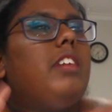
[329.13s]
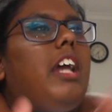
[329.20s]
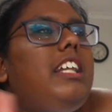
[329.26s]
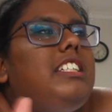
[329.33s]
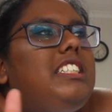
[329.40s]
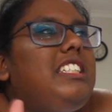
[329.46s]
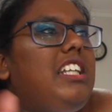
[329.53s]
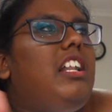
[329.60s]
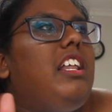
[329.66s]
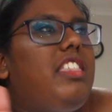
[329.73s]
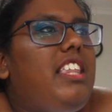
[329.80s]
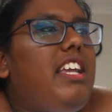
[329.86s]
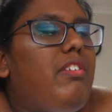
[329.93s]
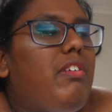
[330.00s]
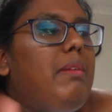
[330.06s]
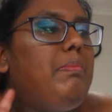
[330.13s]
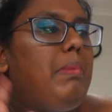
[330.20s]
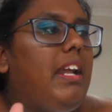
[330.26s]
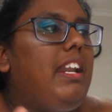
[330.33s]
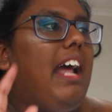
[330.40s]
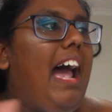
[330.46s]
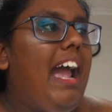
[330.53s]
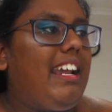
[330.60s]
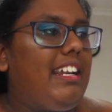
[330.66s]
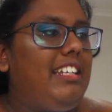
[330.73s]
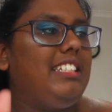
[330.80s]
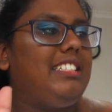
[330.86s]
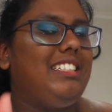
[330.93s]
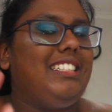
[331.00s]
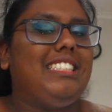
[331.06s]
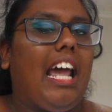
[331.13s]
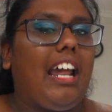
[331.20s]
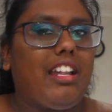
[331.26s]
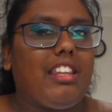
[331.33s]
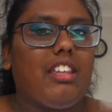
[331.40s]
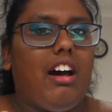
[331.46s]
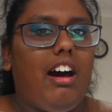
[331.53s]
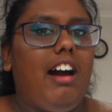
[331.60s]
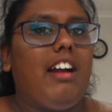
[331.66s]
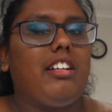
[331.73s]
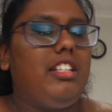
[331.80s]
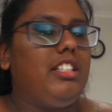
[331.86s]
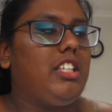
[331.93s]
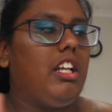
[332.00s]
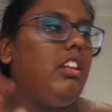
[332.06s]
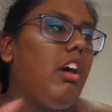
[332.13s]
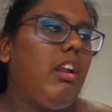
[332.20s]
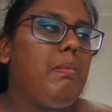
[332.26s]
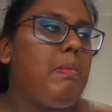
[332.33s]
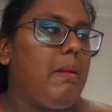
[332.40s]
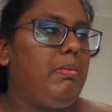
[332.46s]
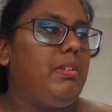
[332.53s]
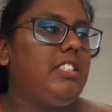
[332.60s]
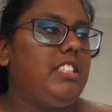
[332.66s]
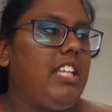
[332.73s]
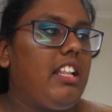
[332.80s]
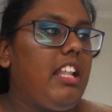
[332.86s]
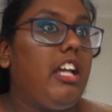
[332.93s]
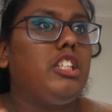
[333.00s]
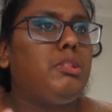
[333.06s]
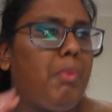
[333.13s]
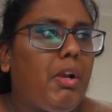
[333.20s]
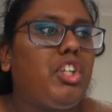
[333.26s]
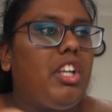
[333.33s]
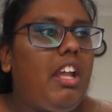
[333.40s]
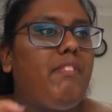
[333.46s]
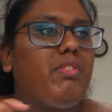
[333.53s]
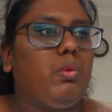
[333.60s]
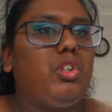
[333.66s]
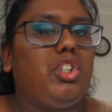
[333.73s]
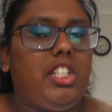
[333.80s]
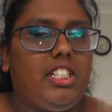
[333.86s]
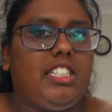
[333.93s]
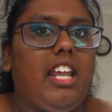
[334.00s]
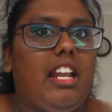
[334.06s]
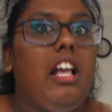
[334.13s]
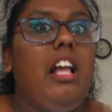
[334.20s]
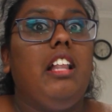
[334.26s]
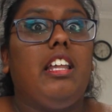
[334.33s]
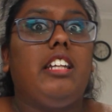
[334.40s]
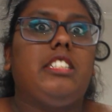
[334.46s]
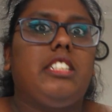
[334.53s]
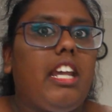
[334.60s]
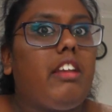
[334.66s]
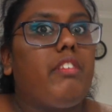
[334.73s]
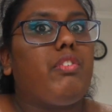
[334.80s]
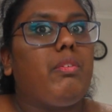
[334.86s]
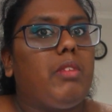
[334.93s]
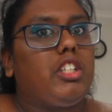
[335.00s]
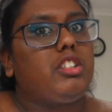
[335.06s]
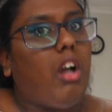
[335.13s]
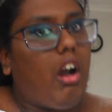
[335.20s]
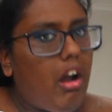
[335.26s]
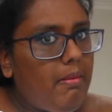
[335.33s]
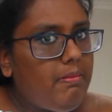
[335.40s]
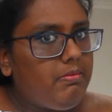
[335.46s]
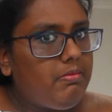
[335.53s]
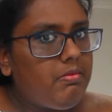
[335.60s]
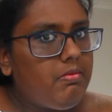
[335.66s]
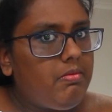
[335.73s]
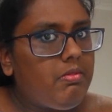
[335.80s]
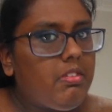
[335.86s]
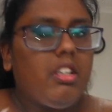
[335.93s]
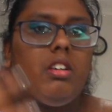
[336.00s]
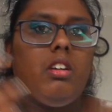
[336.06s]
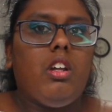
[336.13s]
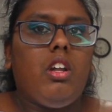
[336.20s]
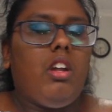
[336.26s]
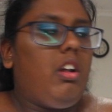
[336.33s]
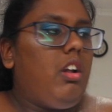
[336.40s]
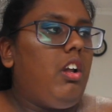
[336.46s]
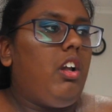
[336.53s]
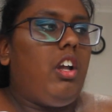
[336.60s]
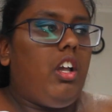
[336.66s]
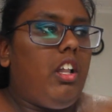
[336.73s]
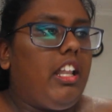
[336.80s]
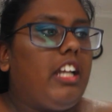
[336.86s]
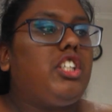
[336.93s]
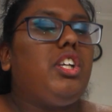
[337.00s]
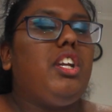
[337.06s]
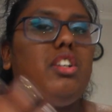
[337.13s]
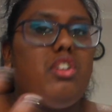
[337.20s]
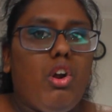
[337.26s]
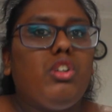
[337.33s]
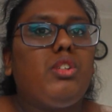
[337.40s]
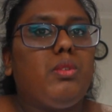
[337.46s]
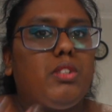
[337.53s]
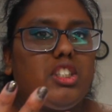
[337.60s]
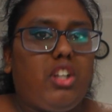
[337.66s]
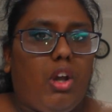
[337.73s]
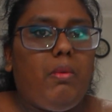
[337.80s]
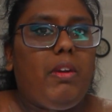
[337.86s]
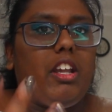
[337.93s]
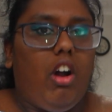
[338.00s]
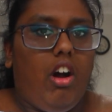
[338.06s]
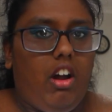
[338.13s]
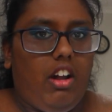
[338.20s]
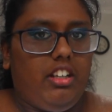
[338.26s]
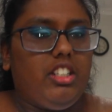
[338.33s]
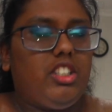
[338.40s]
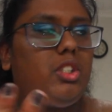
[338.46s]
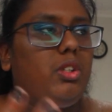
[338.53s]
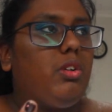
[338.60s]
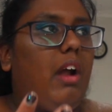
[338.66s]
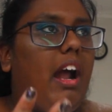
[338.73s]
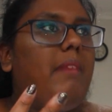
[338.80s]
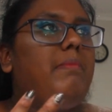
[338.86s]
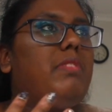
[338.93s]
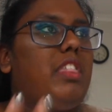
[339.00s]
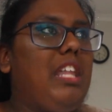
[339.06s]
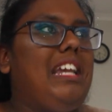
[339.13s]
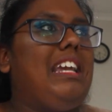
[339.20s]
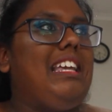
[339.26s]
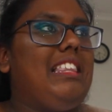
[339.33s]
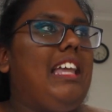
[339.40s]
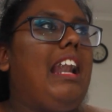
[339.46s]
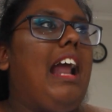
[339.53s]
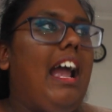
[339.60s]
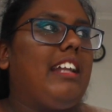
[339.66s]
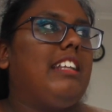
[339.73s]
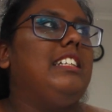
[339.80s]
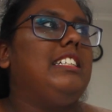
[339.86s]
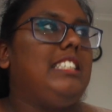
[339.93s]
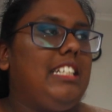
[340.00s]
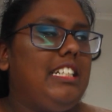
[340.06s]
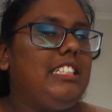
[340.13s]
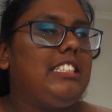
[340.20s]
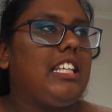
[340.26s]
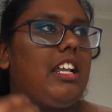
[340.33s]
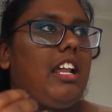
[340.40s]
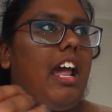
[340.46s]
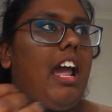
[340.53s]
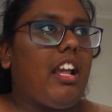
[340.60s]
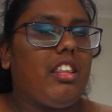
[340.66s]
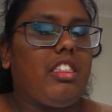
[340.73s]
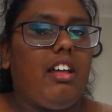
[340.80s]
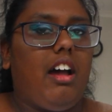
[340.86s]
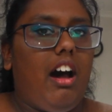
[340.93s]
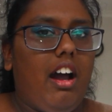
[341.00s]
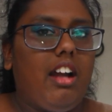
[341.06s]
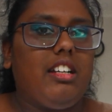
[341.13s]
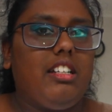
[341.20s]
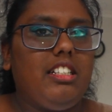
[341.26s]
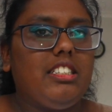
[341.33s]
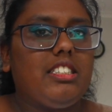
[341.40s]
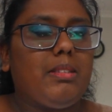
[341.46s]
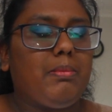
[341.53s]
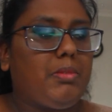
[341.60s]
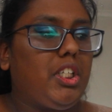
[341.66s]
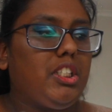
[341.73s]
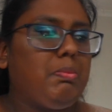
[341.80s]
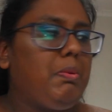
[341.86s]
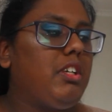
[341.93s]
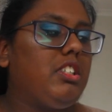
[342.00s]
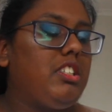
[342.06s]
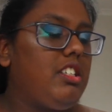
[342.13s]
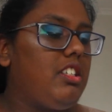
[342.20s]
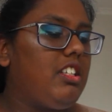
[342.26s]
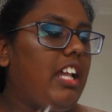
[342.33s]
it's still a theory, but Agnes is Agatha Harkness. A lot of people are saying that, especially after what she said. Let's take it from the top. Like, she knows what's going on. So I'm thinking that Agnes is Agatha Harkness, just because